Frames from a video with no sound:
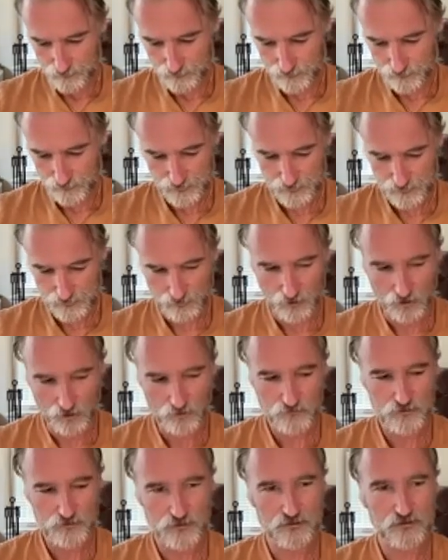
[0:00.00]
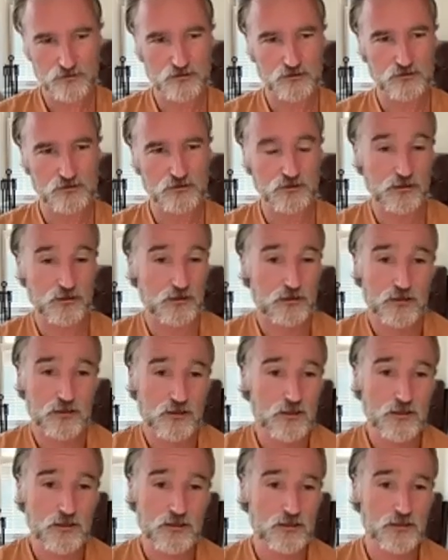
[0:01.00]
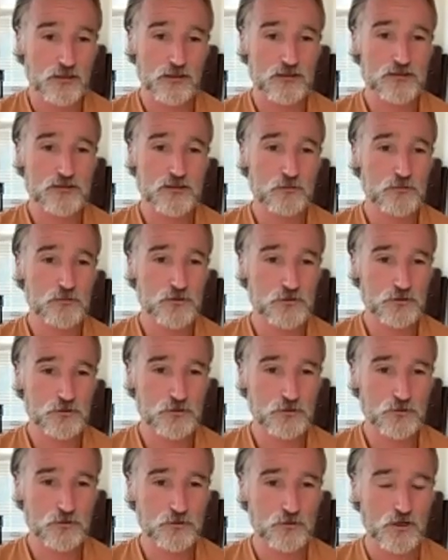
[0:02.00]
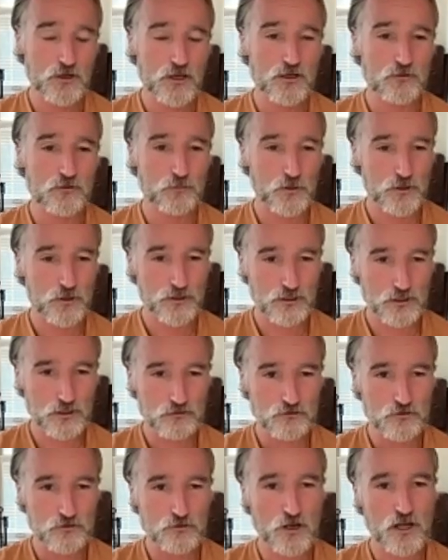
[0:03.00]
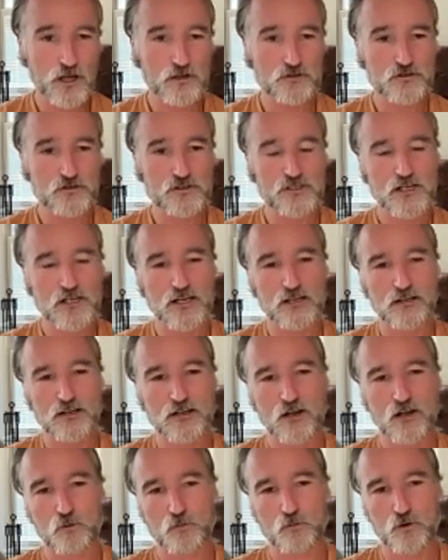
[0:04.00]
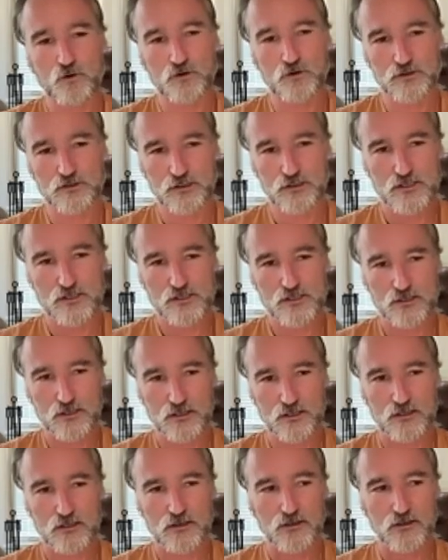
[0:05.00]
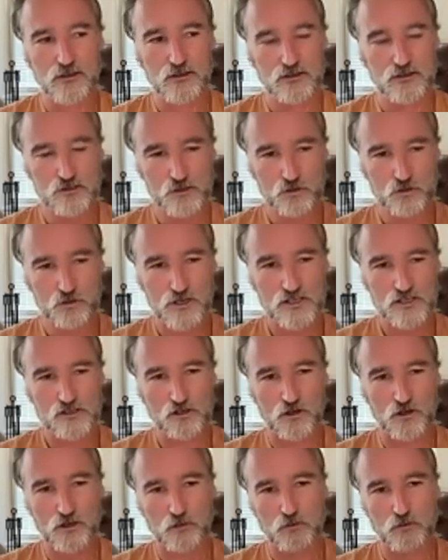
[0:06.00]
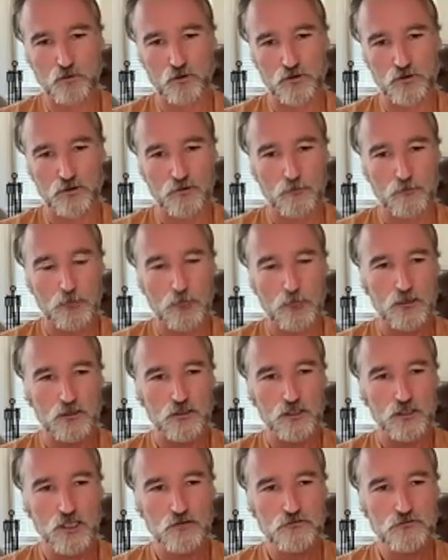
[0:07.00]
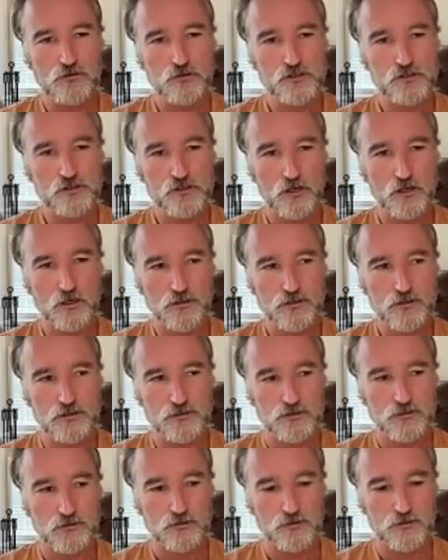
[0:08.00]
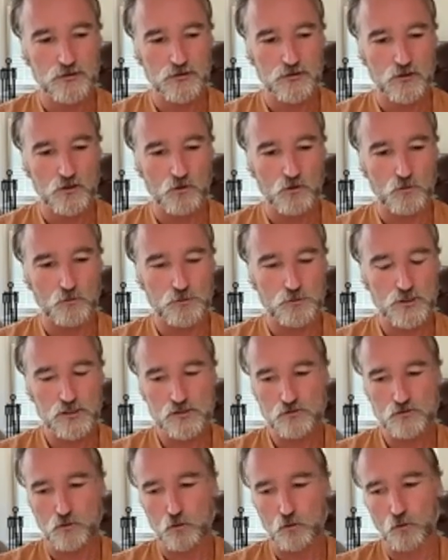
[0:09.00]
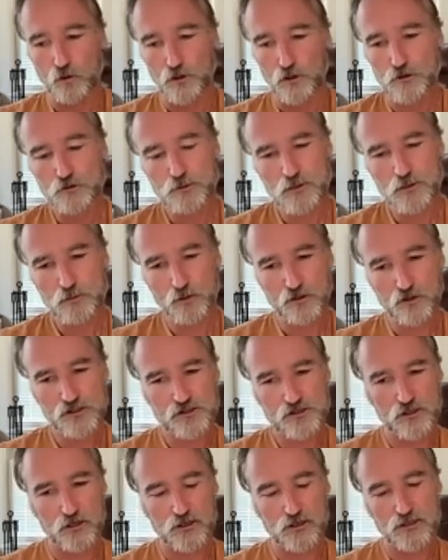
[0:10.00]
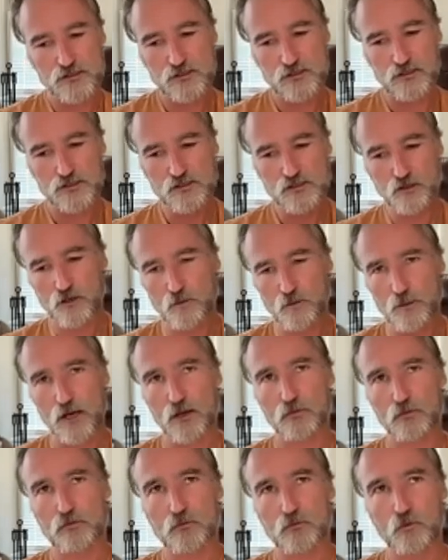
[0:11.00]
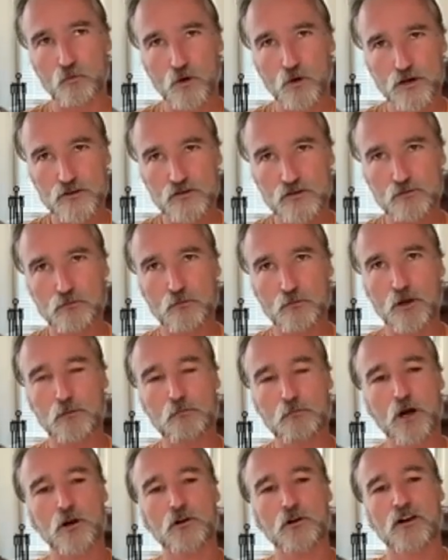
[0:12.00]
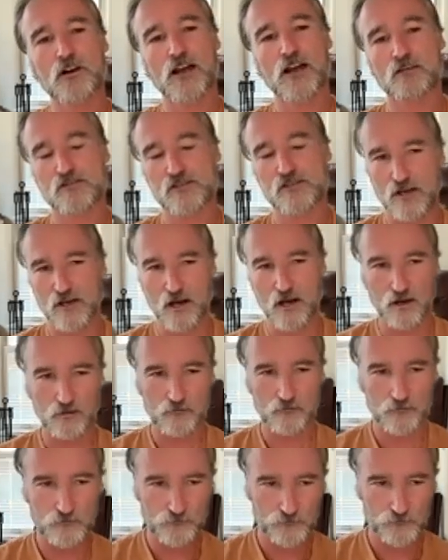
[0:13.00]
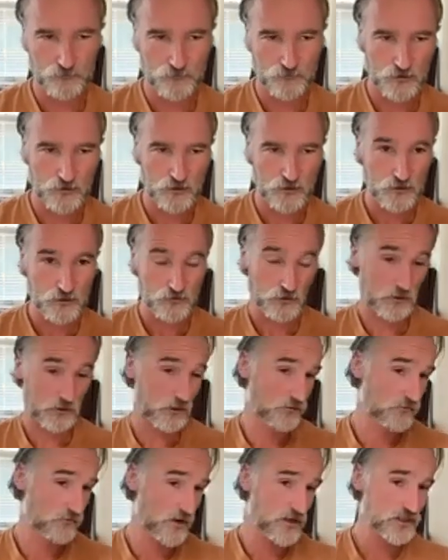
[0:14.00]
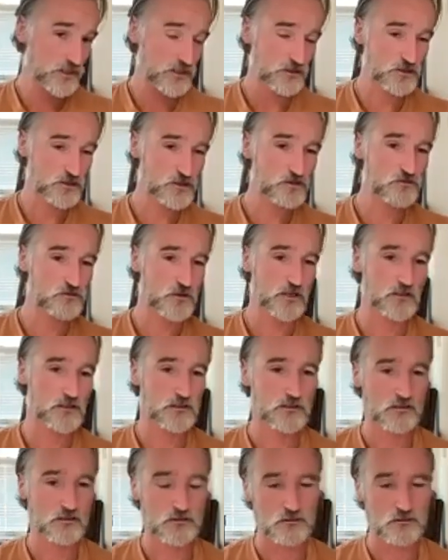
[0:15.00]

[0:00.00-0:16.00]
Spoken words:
That's obvious, but it's up to you. But if you understand how important it is, then it's a great starting point. If you start, because where do people start? Let's talk about what is a modern lifestyle. There are conventions to it.